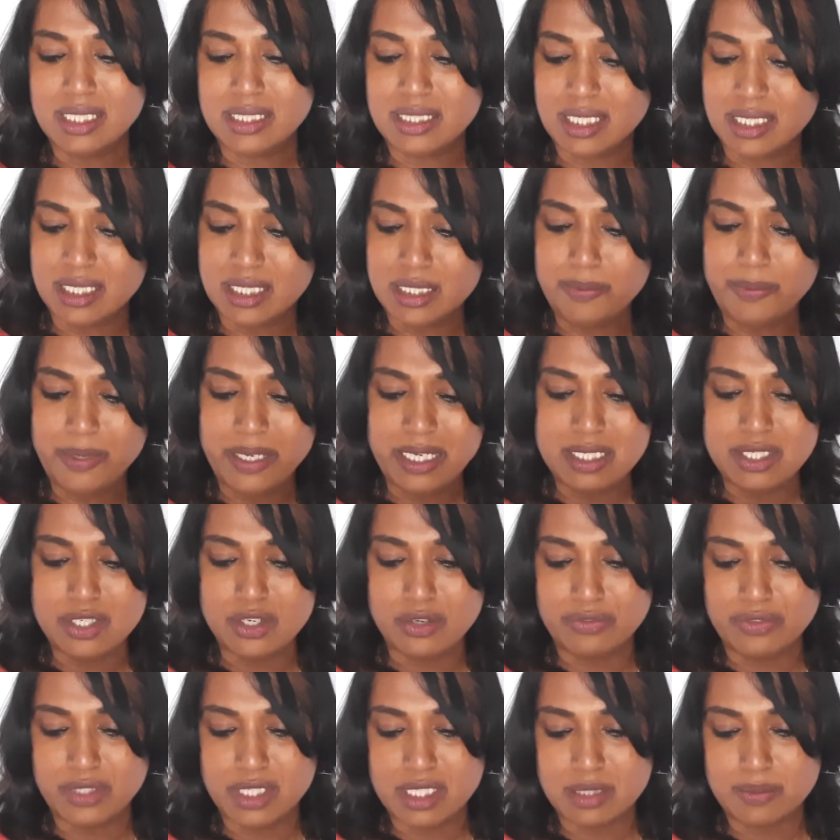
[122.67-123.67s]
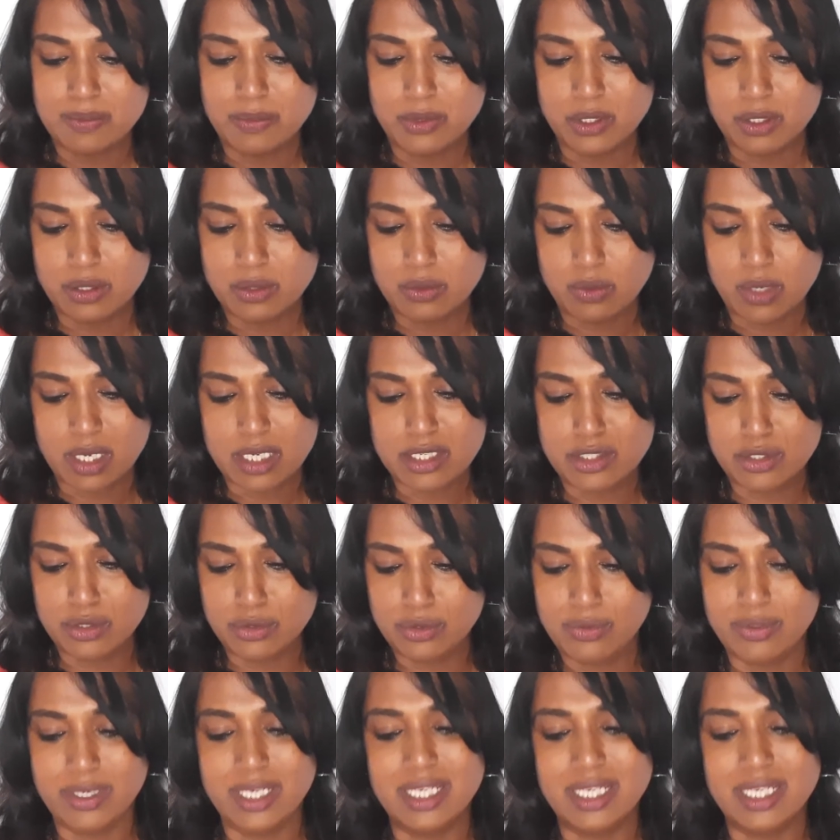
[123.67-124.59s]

third page of this book, one, two, three.